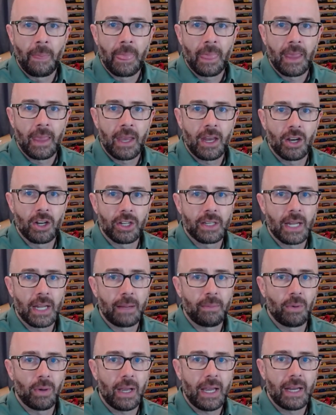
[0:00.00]
Here's
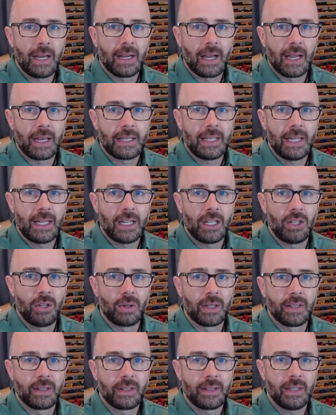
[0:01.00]
table A19. You
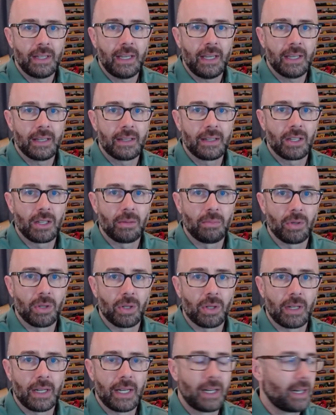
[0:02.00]
can see it's a little
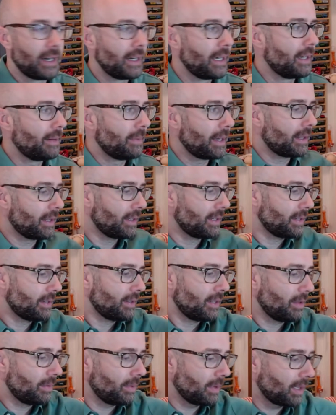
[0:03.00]
blurry here. I need to make this a
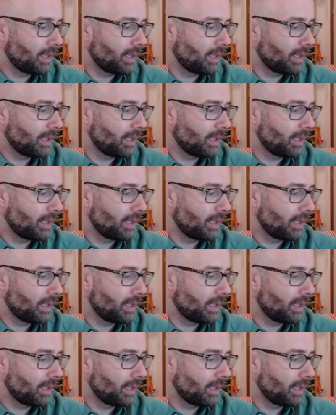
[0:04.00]
little bit